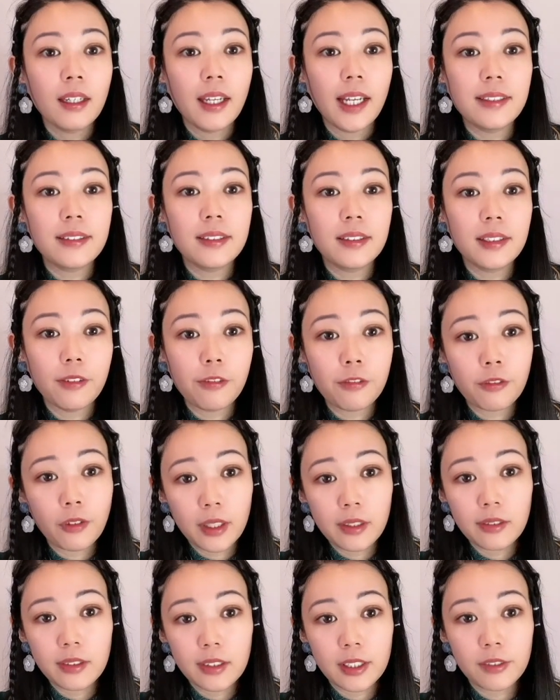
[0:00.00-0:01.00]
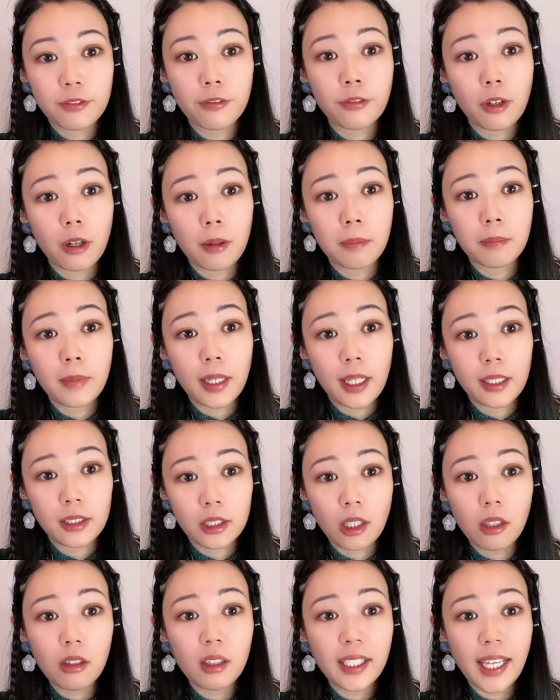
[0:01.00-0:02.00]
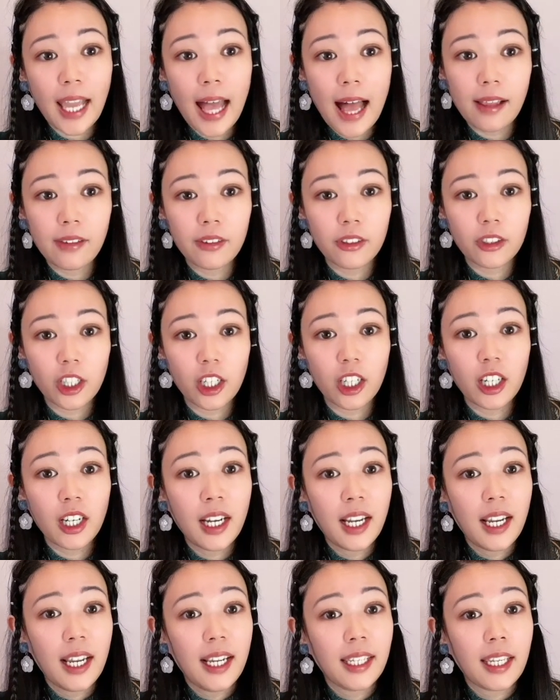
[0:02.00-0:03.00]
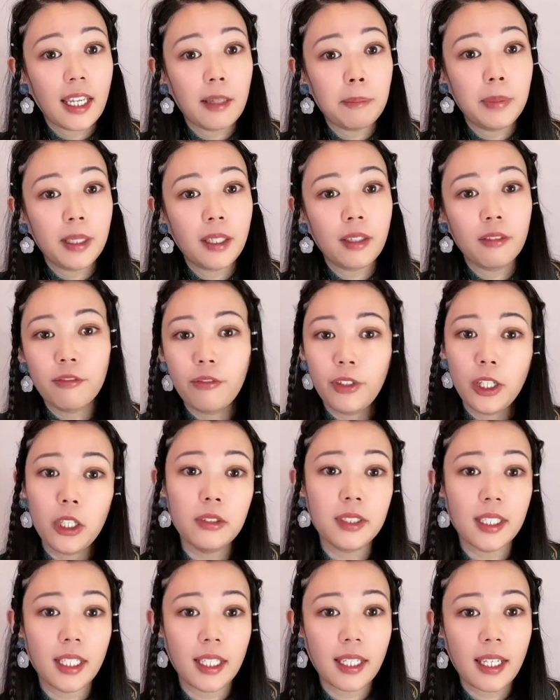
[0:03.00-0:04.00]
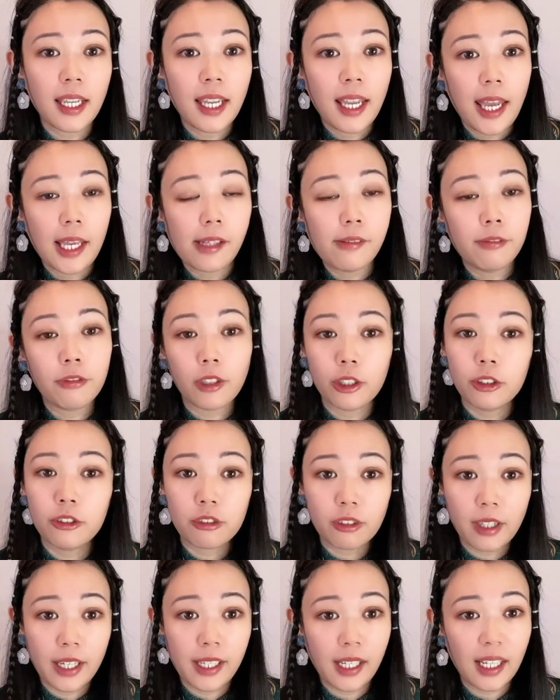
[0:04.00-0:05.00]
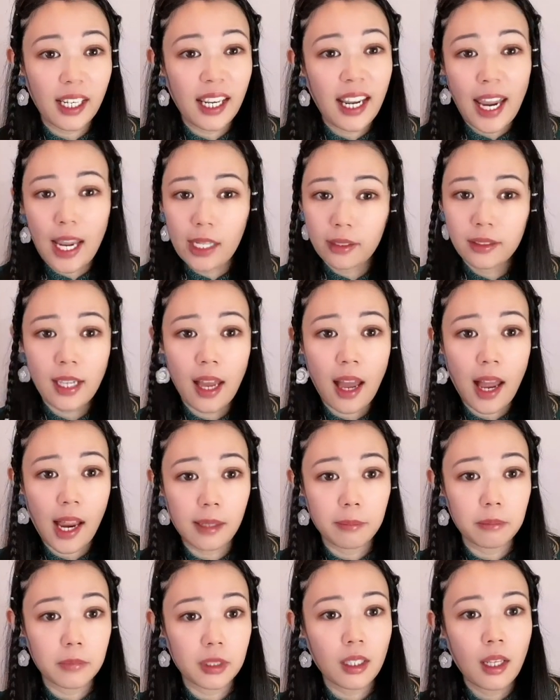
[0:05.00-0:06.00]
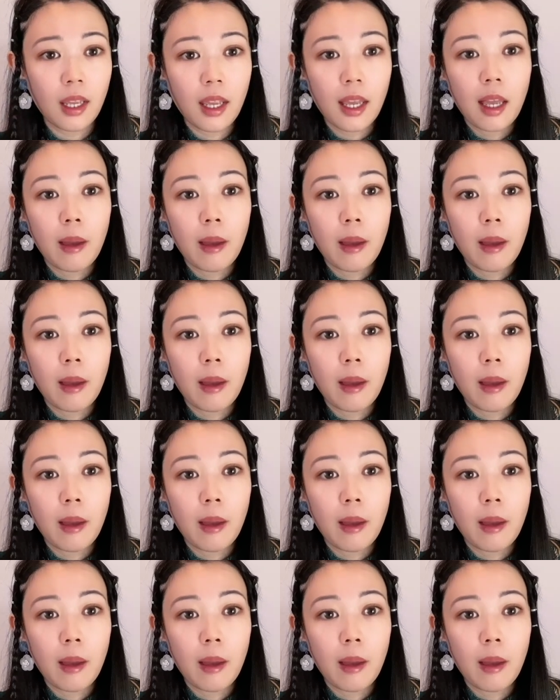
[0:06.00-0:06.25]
Its difference from a solar calendar can be confusing and frustrating at times,